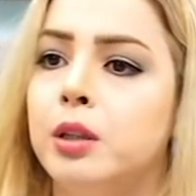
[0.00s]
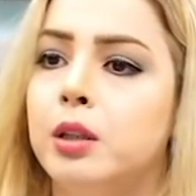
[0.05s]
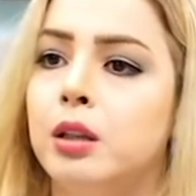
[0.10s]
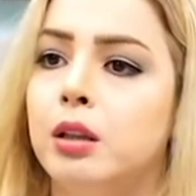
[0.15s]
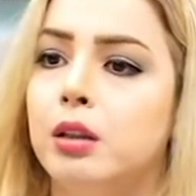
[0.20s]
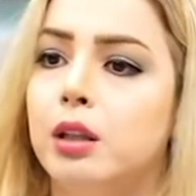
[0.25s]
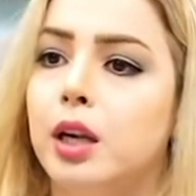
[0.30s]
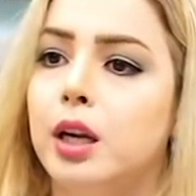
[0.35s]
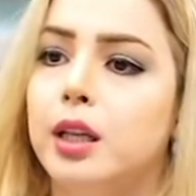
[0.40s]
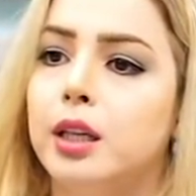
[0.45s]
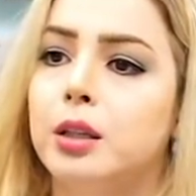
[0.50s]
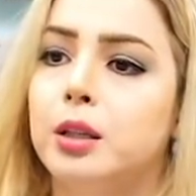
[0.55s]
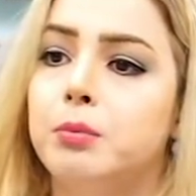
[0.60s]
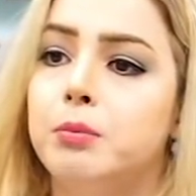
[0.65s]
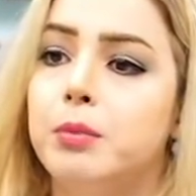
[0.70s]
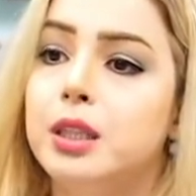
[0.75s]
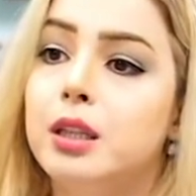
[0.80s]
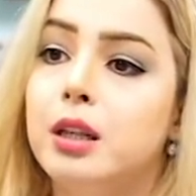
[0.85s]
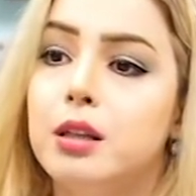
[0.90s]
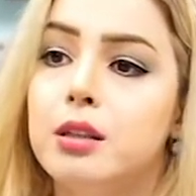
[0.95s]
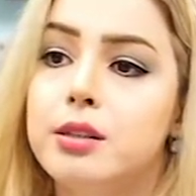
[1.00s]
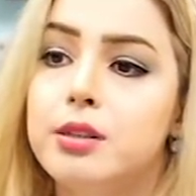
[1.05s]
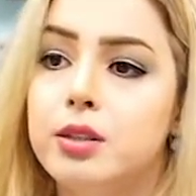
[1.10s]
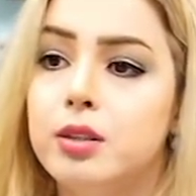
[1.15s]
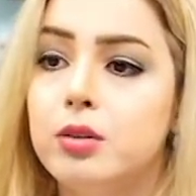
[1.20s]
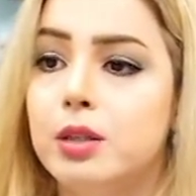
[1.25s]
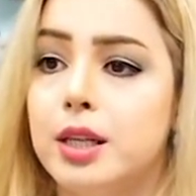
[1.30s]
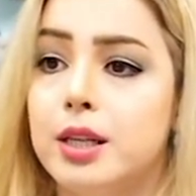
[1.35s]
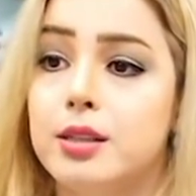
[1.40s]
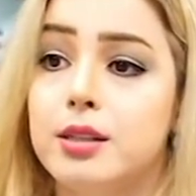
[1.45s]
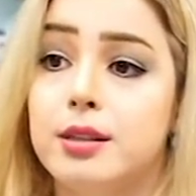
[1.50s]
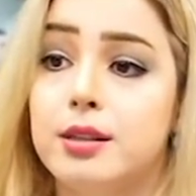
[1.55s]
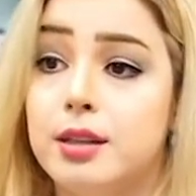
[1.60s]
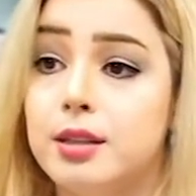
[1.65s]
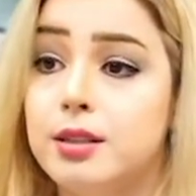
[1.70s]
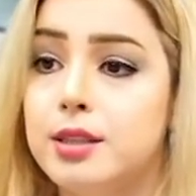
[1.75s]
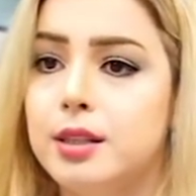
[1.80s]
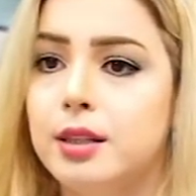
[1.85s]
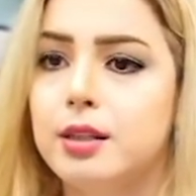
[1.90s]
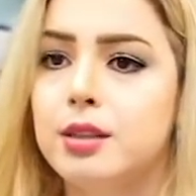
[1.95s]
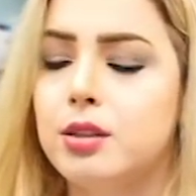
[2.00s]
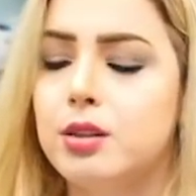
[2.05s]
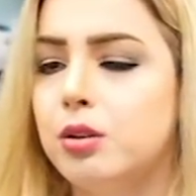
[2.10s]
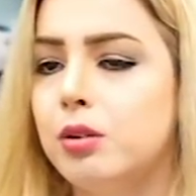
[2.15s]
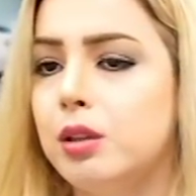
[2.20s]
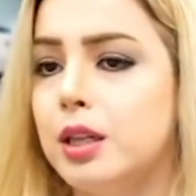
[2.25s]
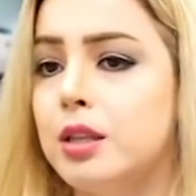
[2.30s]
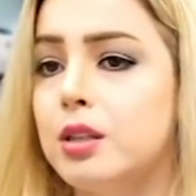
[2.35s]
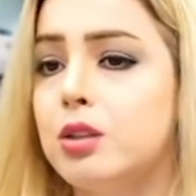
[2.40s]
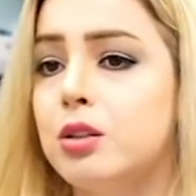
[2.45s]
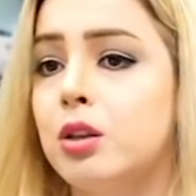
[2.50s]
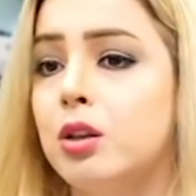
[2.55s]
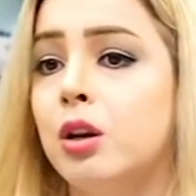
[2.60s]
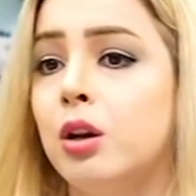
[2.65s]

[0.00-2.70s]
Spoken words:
like medical students, nursing students,